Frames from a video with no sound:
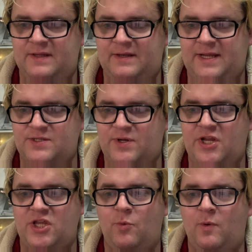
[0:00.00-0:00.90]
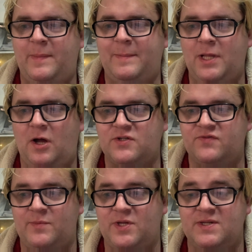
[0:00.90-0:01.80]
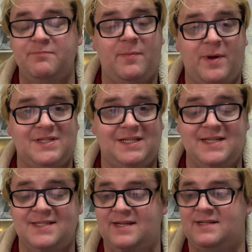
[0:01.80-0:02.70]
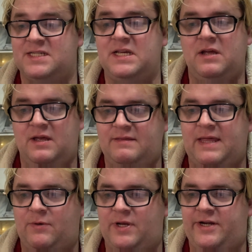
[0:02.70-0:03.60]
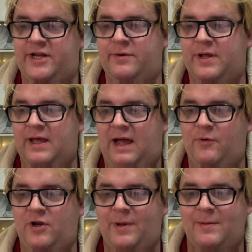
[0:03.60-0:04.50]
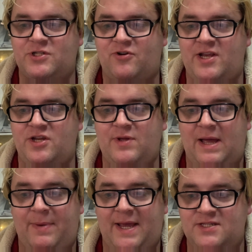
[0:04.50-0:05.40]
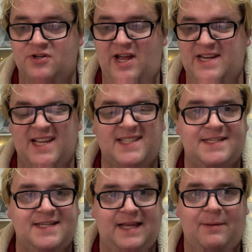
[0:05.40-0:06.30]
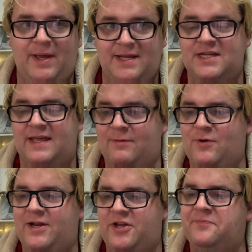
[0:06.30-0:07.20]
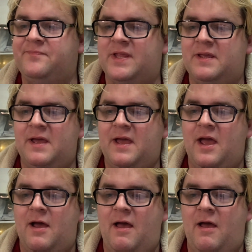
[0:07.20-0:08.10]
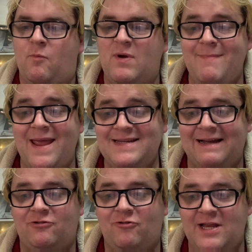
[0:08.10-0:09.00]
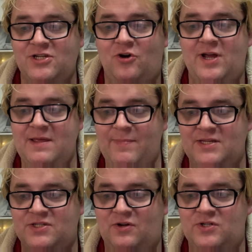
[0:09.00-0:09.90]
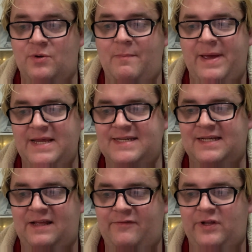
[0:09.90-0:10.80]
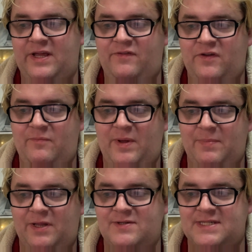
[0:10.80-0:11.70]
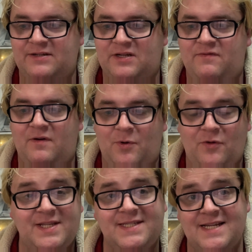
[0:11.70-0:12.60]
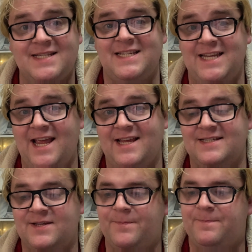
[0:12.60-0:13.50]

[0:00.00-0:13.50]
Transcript: Next one, you will be blocked from using promoted listings. That one I knew. And will not be able to create new campaigns or edit existing campaigns. Yeah, that one I knew. We may downgrade your eBay store to a basic level if you've been below standard for more than 60 days.